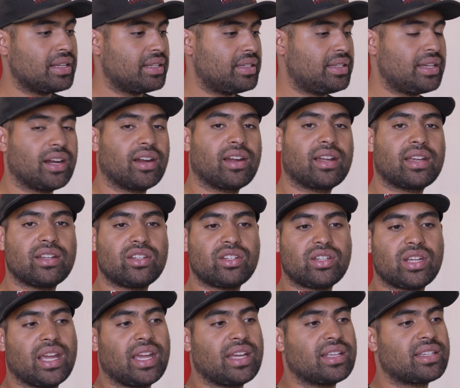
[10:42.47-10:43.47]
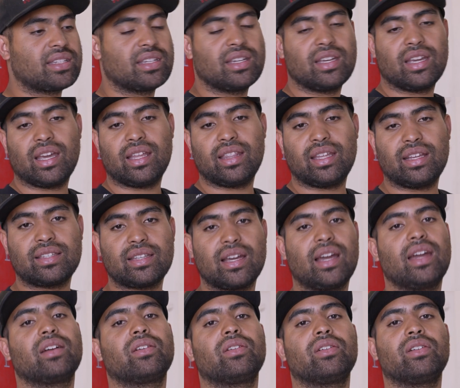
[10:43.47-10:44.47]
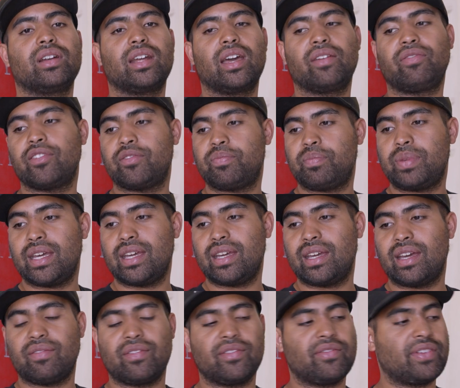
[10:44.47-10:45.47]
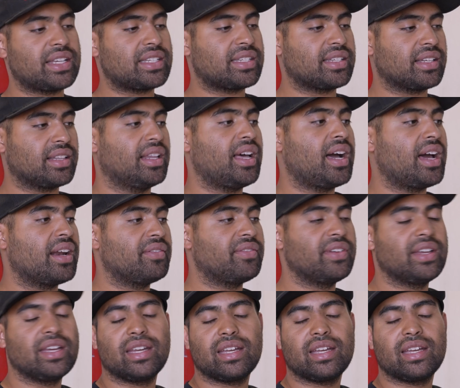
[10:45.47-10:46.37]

Derek and Chase and the entire crew at FFP have invested a lot of